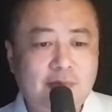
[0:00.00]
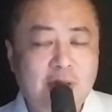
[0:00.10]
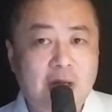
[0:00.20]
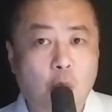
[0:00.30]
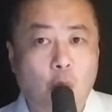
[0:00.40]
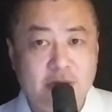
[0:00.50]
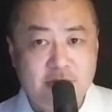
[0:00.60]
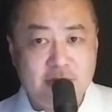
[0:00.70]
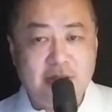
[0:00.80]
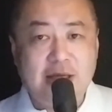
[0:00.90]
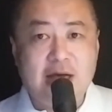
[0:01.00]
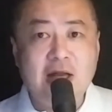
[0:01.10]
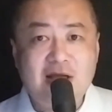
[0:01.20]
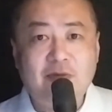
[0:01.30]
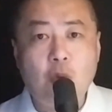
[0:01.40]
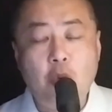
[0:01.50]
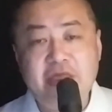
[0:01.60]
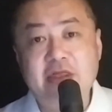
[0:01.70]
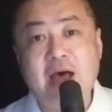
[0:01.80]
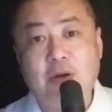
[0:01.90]
he wants. He can't live
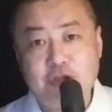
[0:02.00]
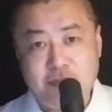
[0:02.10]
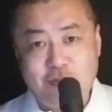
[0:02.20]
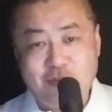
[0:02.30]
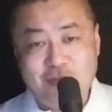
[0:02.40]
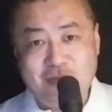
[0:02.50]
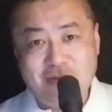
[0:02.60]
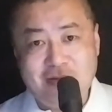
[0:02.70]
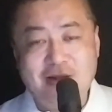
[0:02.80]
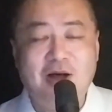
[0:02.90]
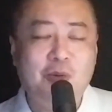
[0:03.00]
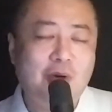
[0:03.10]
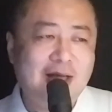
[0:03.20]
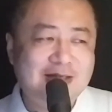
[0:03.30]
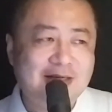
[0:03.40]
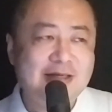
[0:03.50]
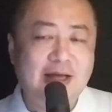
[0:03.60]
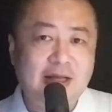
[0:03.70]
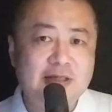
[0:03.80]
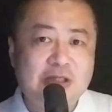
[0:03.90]
without. What is it
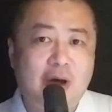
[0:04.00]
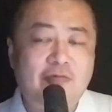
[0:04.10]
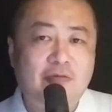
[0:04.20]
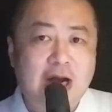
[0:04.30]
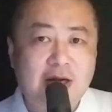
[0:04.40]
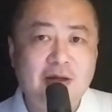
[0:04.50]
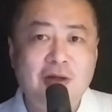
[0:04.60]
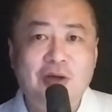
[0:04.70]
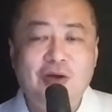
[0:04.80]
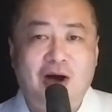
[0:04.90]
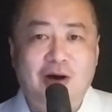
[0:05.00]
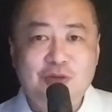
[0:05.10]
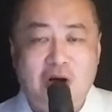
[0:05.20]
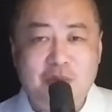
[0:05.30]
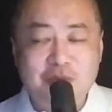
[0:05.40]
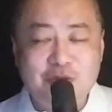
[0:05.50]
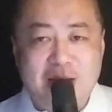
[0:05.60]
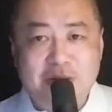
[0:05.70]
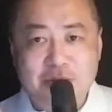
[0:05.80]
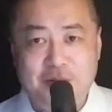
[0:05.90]
that he's so afraid to
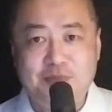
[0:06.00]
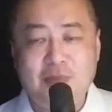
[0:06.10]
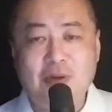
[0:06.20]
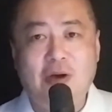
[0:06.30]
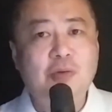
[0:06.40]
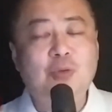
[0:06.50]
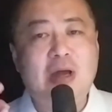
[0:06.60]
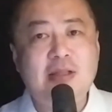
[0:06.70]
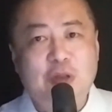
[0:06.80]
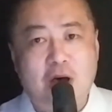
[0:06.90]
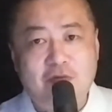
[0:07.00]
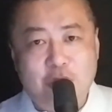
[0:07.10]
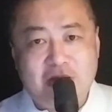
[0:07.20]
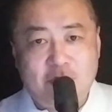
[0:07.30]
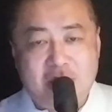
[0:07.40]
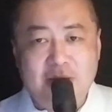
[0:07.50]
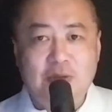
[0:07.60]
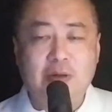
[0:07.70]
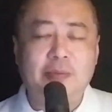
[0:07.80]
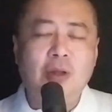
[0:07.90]
happen to him? Or he'll do anything to avoid that from happening
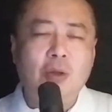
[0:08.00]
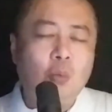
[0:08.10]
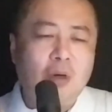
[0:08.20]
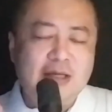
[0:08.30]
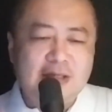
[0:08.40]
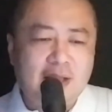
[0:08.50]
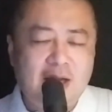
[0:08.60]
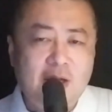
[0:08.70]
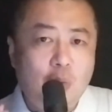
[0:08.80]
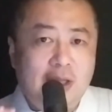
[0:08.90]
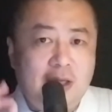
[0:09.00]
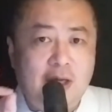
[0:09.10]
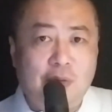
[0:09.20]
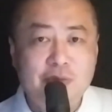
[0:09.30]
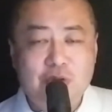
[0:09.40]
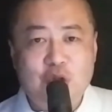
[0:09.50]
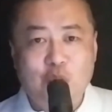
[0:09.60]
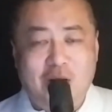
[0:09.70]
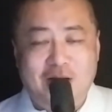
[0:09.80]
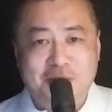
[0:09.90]
to him. What is it that he would kill
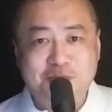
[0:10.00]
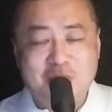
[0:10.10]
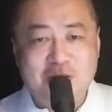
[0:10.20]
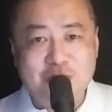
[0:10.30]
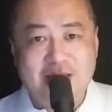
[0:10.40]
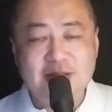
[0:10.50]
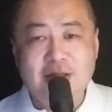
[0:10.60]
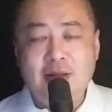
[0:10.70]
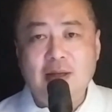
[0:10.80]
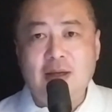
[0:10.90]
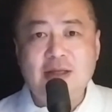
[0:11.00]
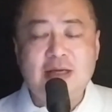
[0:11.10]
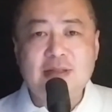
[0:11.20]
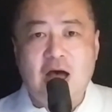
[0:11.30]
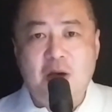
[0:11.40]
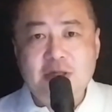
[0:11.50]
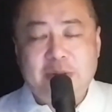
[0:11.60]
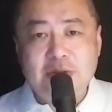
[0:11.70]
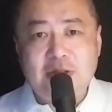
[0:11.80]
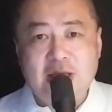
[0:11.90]
to get? And he says, how am I
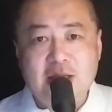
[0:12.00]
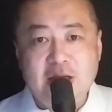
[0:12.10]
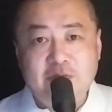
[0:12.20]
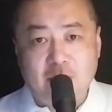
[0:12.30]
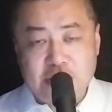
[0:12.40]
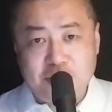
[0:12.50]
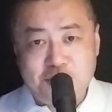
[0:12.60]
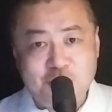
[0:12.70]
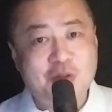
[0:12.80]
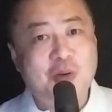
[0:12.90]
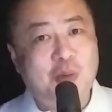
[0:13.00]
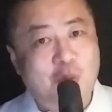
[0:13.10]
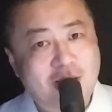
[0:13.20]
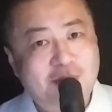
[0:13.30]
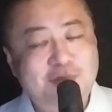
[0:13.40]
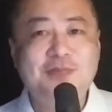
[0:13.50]
supposed to get that information? Well,